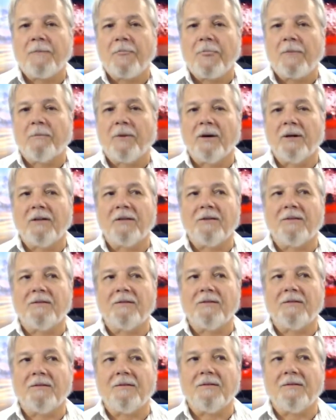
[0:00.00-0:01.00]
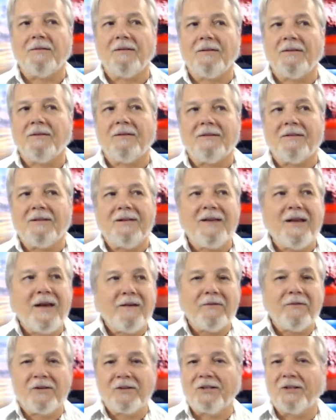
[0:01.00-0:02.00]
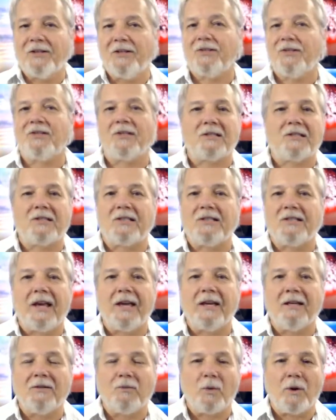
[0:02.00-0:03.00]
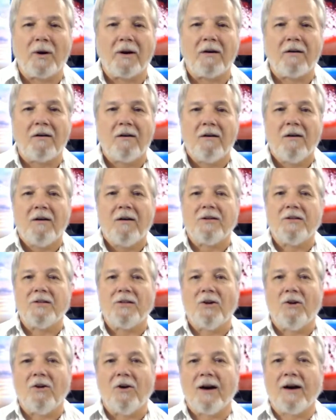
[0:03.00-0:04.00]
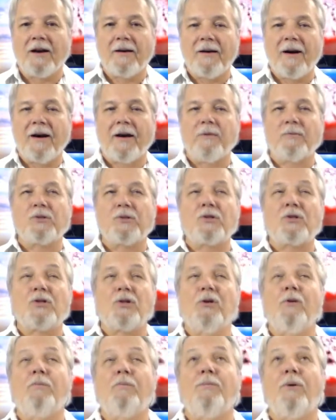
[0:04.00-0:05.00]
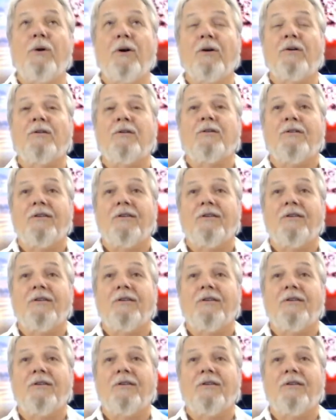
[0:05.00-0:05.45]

but it never to this extent where, I am so burdened